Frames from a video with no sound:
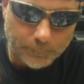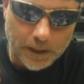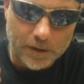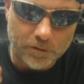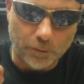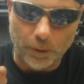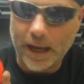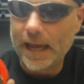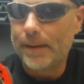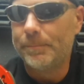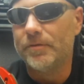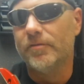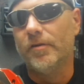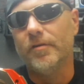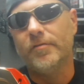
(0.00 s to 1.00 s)
So what
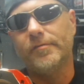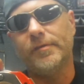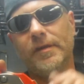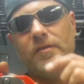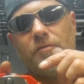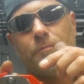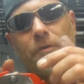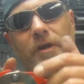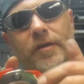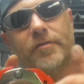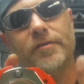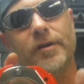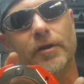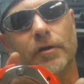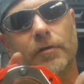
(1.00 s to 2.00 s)
happens is these springs
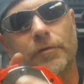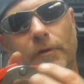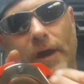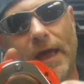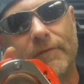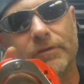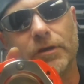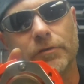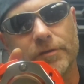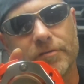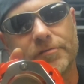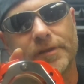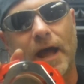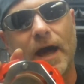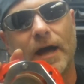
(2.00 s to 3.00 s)
here, they're heavier than
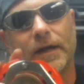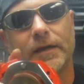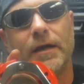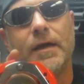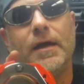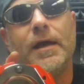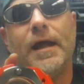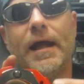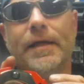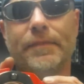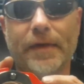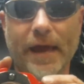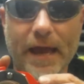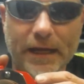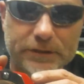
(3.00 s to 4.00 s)
stock, and
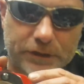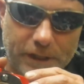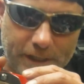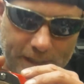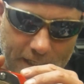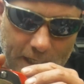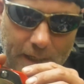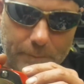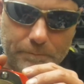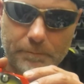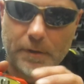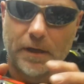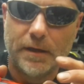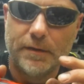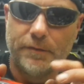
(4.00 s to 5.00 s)
they actually keep
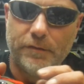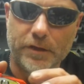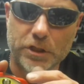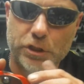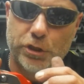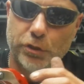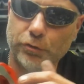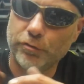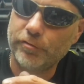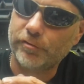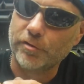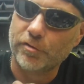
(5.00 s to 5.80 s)
these shoes.